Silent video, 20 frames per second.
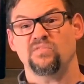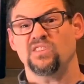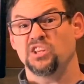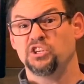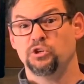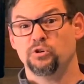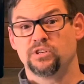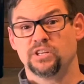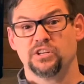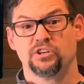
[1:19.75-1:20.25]

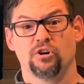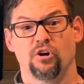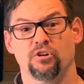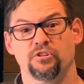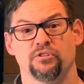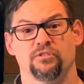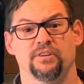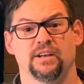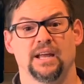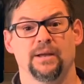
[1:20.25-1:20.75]
You can call
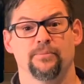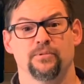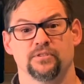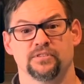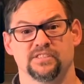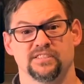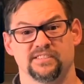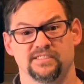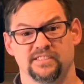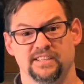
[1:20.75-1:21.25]
your
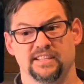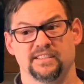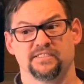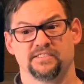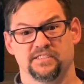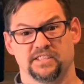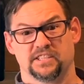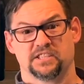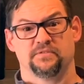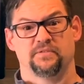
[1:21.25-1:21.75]
neighbors and sit
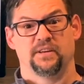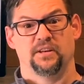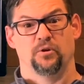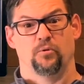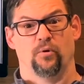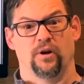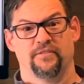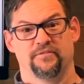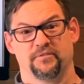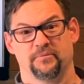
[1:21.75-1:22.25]
6 feet
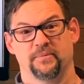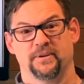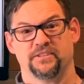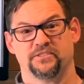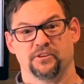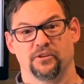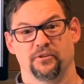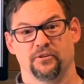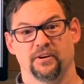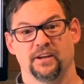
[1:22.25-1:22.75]
away from
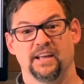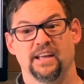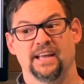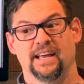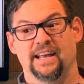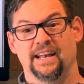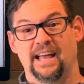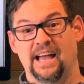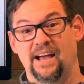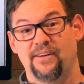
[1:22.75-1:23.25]
each other
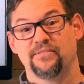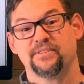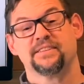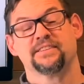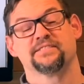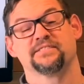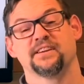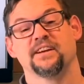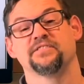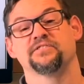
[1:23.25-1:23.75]
and have a
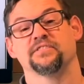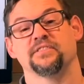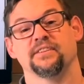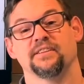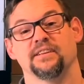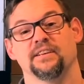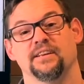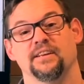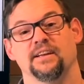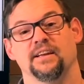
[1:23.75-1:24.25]
discussion.
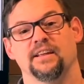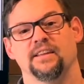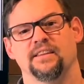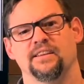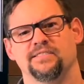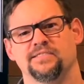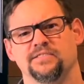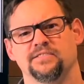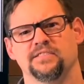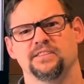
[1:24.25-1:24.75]

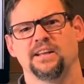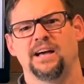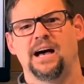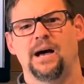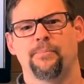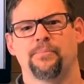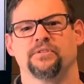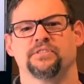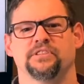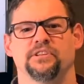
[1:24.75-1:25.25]
This is an
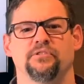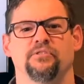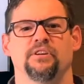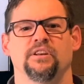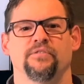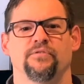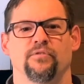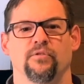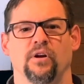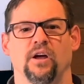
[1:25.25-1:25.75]

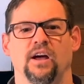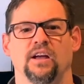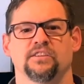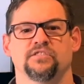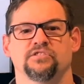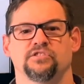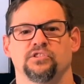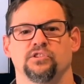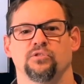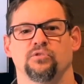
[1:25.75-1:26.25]
opportunity for
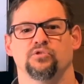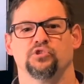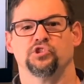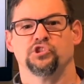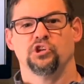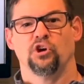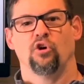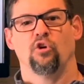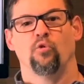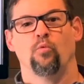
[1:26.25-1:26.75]
us to
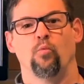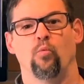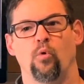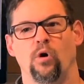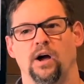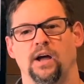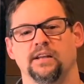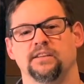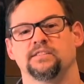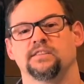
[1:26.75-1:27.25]
show
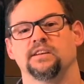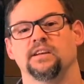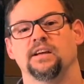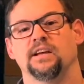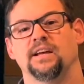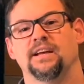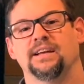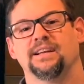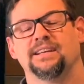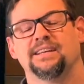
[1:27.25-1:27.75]
what
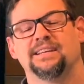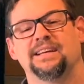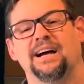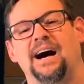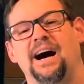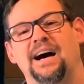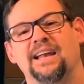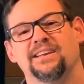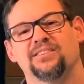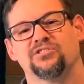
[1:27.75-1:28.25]

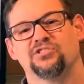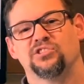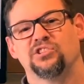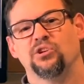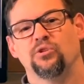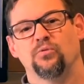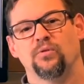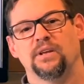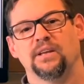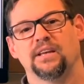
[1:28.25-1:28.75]
God is
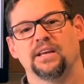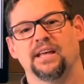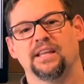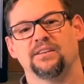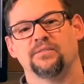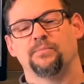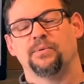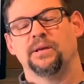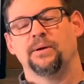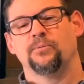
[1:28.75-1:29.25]
doing
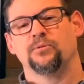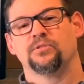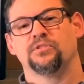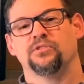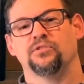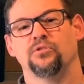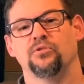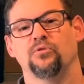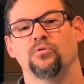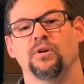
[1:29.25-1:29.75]
and be able
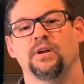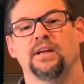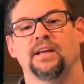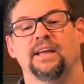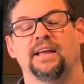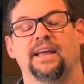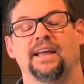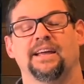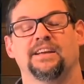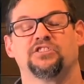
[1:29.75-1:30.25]
to
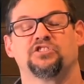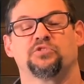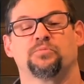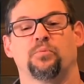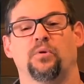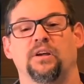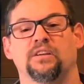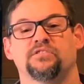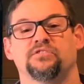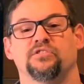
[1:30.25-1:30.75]

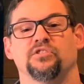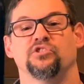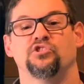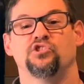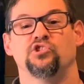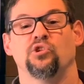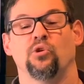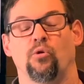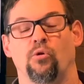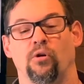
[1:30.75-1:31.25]
express the
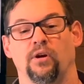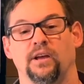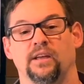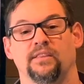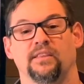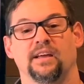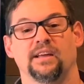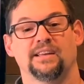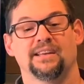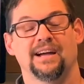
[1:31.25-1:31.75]
joy
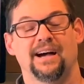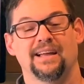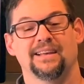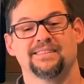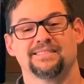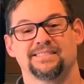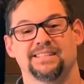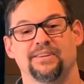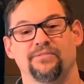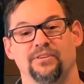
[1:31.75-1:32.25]
that God
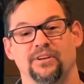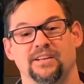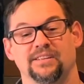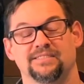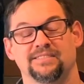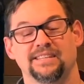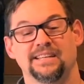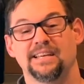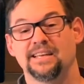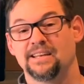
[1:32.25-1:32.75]
has given
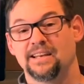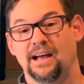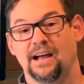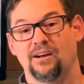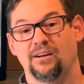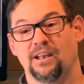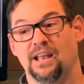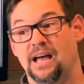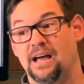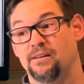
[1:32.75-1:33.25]
us in
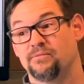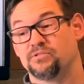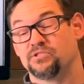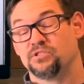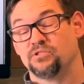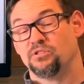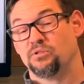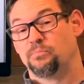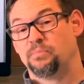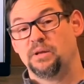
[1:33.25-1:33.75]
our lives
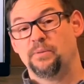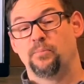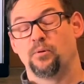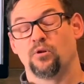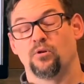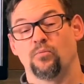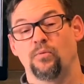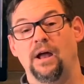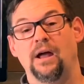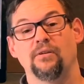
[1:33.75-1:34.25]
to the
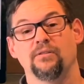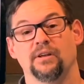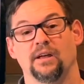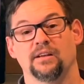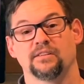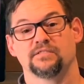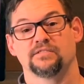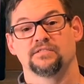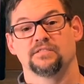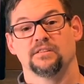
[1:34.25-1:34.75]
people around
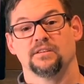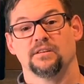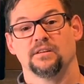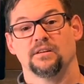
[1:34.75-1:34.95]
us.